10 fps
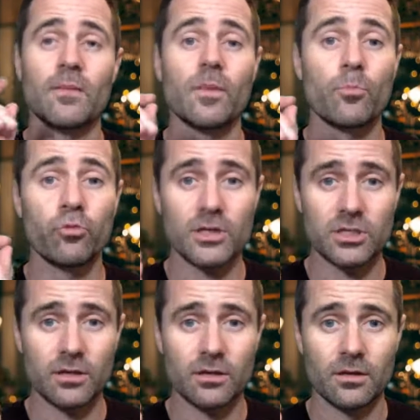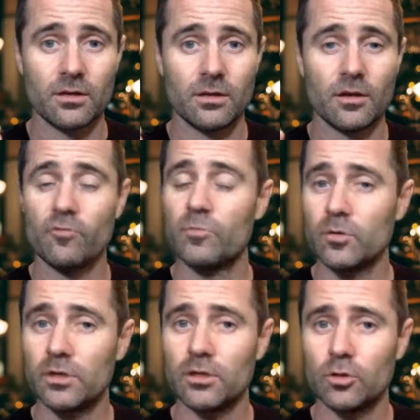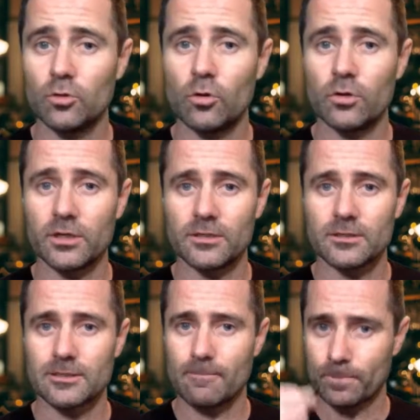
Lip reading: pressure of building a new audience,